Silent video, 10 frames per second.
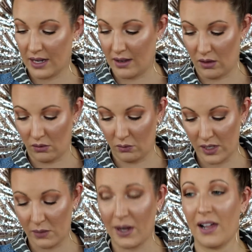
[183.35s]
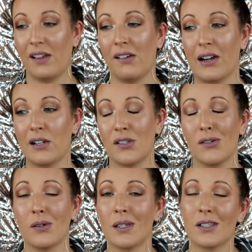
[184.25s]
And the reason why I only got
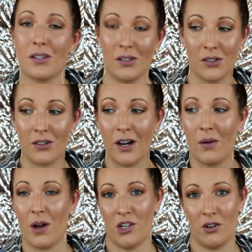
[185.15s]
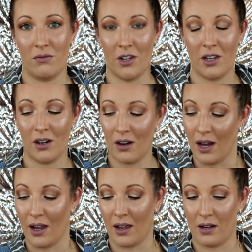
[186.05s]
two because the girl's trying to watch her figure,
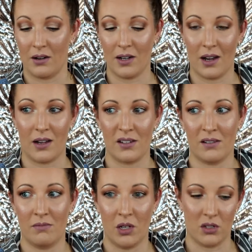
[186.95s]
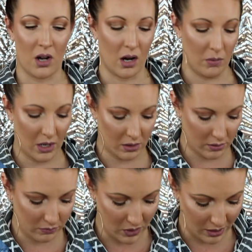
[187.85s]
and we got a bunch of Taco Bell.
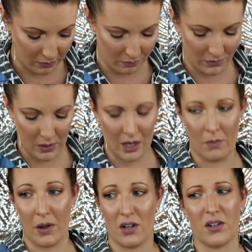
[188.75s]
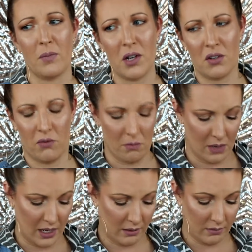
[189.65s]
Well, not a bunch for
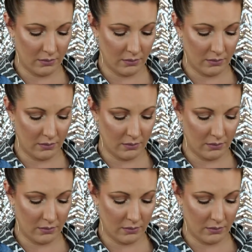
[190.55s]
me.